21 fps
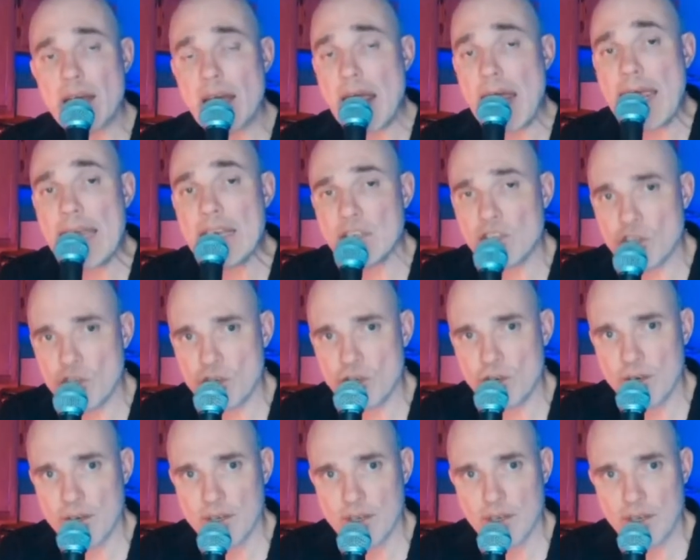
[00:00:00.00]
H
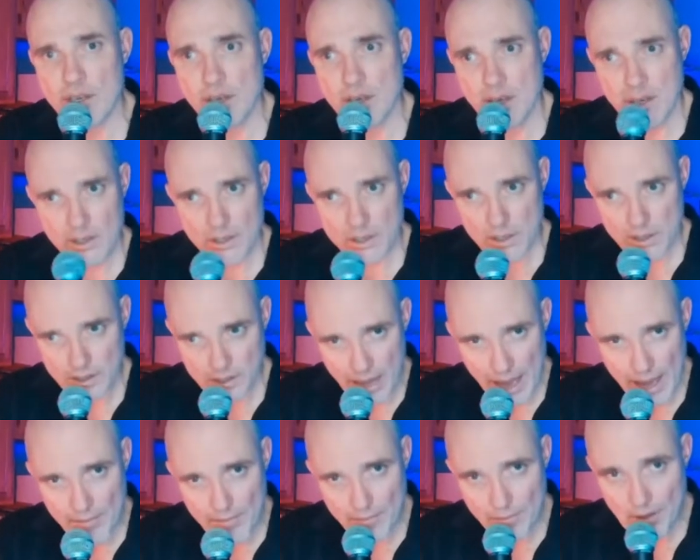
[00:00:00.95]
to
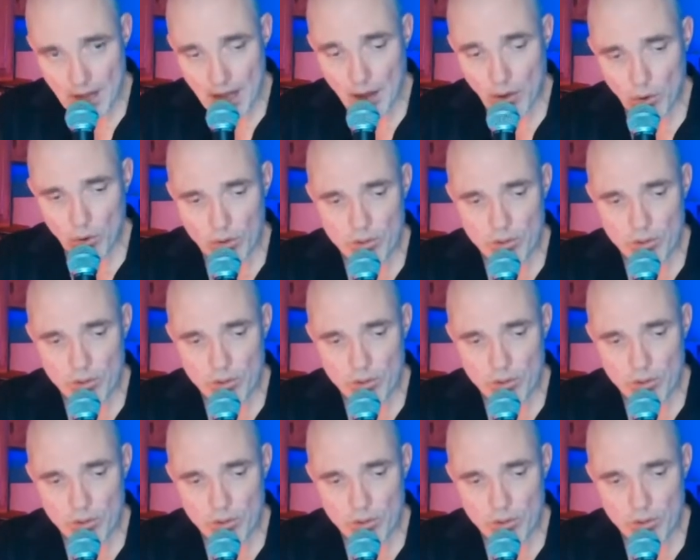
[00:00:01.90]
that vowel.